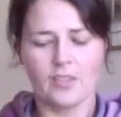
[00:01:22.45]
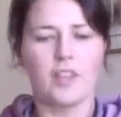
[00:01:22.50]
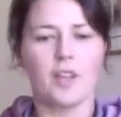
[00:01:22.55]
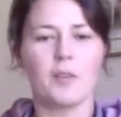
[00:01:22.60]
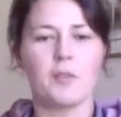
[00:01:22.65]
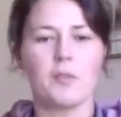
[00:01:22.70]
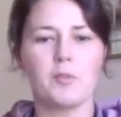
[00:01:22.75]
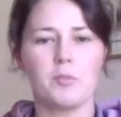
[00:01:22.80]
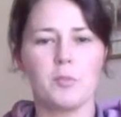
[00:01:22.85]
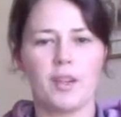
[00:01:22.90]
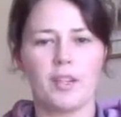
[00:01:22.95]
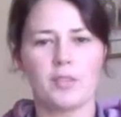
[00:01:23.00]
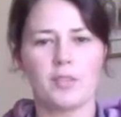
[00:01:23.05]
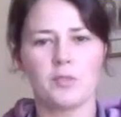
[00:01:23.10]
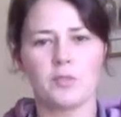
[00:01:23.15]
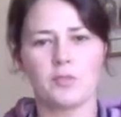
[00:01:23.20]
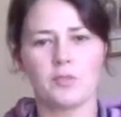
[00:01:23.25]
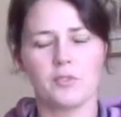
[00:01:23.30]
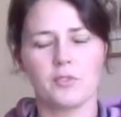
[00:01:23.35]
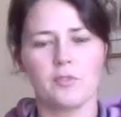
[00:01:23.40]
that was my
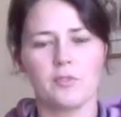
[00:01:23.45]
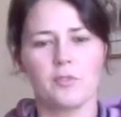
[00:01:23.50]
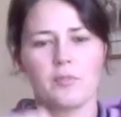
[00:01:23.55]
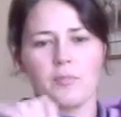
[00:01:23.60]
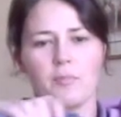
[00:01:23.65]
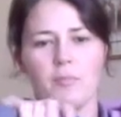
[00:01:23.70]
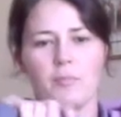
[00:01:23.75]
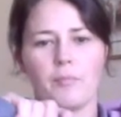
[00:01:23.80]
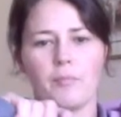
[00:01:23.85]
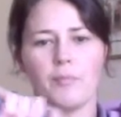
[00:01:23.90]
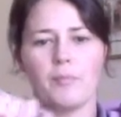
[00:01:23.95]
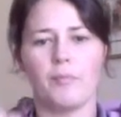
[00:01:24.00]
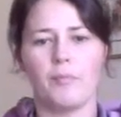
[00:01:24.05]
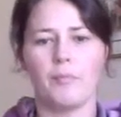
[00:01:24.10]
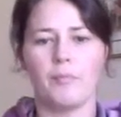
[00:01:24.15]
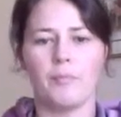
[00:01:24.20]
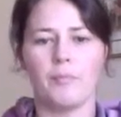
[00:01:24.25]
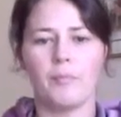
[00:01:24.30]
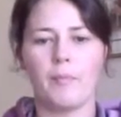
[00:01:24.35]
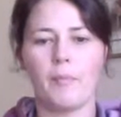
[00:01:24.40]
sort of
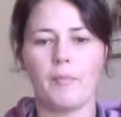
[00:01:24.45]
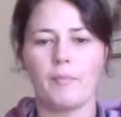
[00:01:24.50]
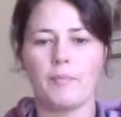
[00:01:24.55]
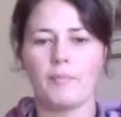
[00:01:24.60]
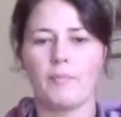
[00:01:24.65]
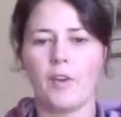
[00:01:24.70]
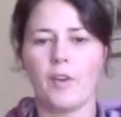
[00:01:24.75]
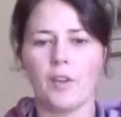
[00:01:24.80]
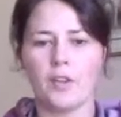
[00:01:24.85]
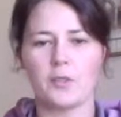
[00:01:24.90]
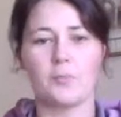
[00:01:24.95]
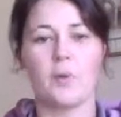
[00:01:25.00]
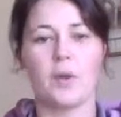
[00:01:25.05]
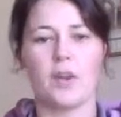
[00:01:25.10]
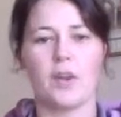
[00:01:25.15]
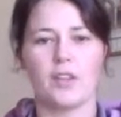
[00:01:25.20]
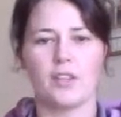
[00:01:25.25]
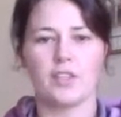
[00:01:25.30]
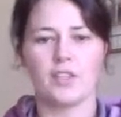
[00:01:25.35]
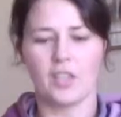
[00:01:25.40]
first
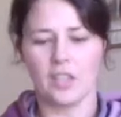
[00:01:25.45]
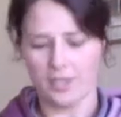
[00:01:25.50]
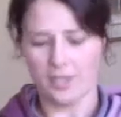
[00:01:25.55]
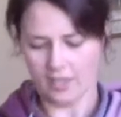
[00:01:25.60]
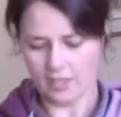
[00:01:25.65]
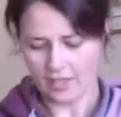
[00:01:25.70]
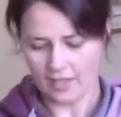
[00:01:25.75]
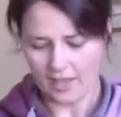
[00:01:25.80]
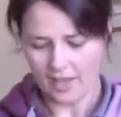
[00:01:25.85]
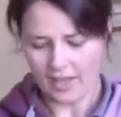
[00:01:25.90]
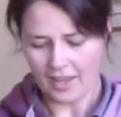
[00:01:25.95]
purchase.